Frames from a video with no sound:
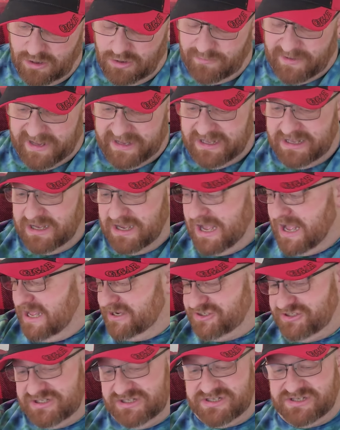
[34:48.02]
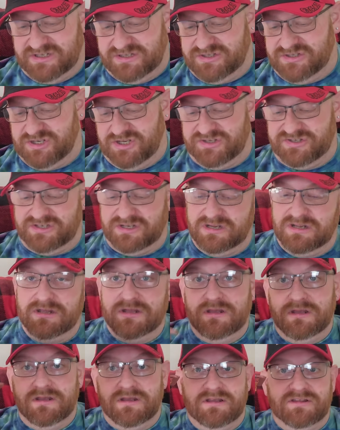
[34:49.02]
Oh my gosh, this is just
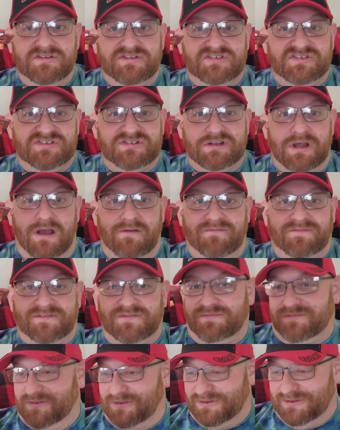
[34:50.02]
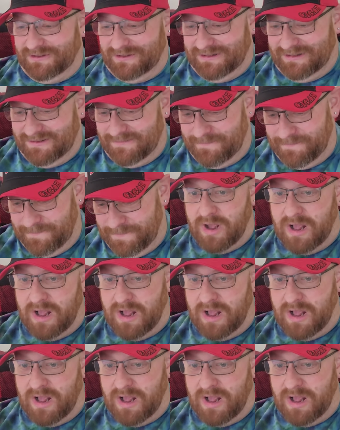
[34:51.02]
stuffed full.